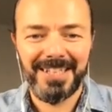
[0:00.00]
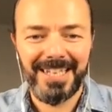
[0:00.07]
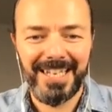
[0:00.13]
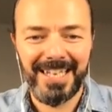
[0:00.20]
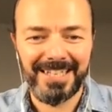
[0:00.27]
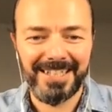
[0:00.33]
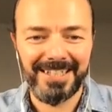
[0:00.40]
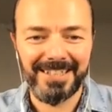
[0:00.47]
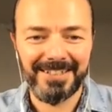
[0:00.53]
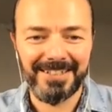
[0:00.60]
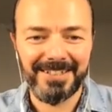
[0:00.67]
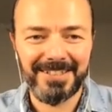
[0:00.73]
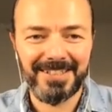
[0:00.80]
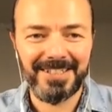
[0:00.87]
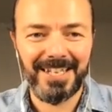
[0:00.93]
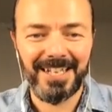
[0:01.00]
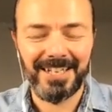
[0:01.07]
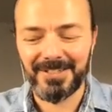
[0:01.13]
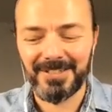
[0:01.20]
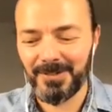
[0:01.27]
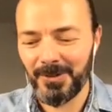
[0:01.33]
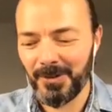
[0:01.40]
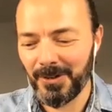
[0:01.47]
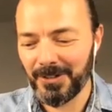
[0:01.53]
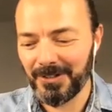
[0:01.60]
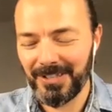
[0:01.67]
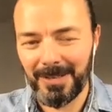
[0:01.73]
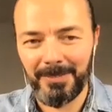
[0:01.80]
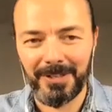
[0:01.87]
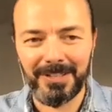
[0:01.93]
any stylus or
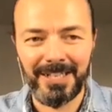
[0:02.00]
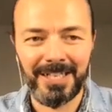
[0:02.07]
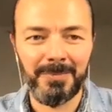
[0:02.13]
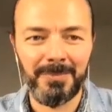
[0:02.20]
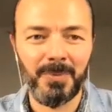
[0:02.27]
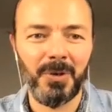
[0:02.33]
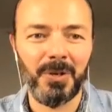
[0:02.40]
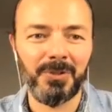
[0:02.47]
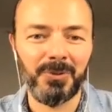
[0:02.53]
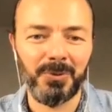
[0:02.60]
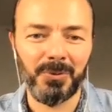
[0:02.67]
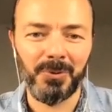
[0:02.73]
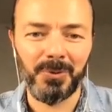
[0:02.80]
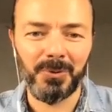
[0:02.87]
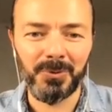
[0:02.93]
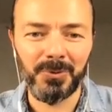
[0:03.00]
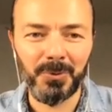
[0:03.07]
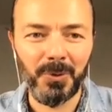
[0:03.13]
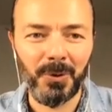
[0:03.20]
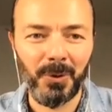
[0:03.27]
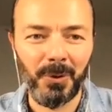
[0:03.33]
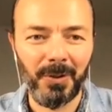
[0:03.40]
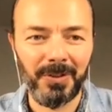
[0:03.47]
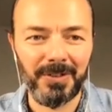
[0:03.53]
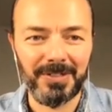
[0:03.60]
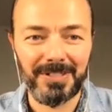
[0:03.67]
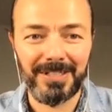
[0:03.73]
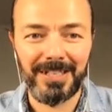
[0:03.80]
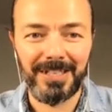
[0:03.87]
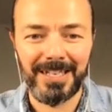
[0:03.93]
tablet anymore to do all
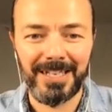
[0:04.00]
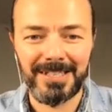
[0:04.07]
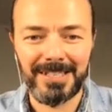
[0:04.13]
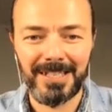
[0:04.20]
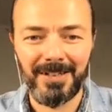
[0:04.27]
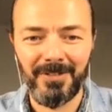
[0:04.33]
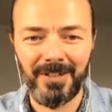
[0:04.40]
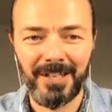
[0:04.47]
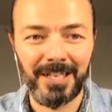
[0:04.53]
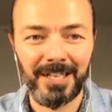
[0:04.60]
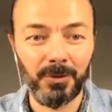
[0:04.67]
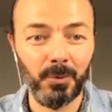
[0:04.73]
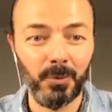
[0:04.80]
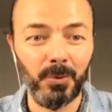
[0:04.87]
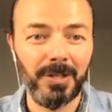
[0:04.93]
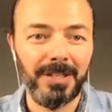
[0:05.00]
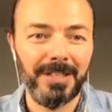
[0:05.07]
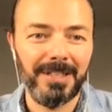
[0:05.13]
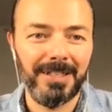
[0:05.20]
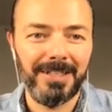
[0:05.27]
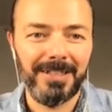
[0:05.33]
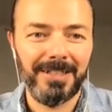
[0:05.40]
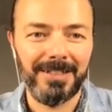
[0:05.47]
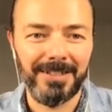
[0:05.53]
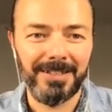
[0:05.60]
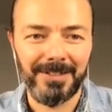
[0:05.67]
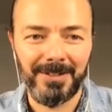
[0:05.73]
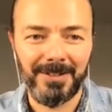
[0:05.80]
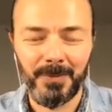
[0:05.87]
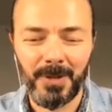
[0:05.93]
this client stuff that I do
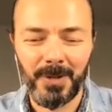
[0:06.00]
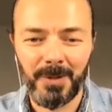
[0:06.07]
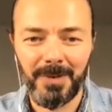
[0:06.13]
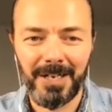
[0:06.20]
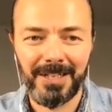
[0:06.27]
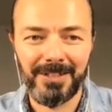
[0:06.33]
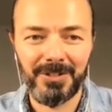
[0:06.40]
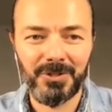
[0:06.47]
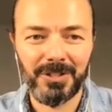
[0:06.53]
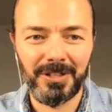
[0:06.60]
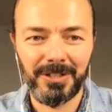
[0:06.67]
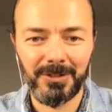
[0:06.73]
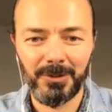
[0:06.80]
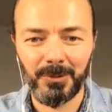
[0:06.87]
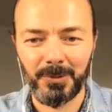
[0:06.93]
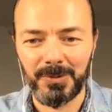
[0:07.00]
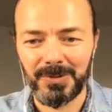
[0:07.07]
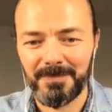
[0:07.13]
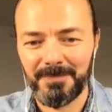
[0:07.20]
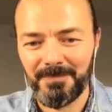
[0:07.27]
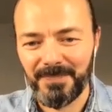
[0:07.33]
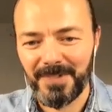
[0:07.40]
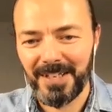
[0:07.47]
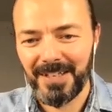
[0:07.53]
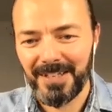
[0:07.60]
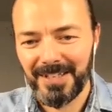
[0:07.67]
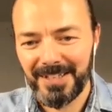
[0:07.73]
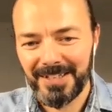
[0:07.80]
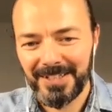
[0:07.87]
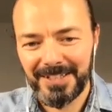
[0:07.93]
uh, with my digital tools.
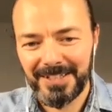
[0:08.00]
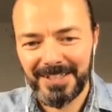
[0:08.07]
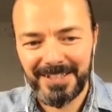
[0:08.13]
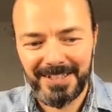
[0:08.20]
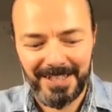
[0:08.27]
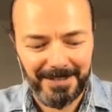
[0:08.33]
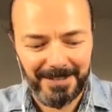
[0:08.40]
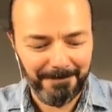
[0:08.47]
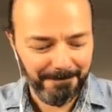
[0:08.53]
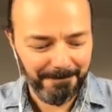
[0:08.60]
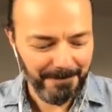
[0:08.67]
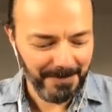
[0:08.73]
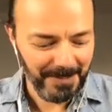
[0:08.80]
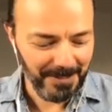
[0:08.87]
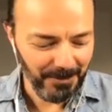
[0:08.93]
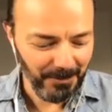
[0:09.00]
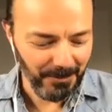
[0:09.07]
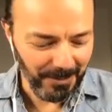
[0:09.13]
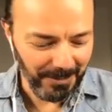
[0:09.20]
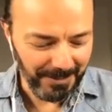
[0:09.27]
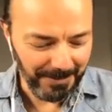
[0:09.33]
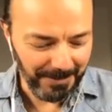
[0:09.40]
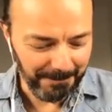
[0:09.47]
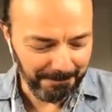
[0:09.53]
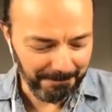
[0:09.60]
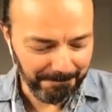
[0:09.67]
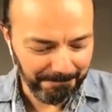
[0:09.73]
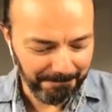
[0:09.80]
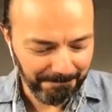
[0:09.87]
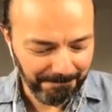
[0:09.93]
Yeah. So um,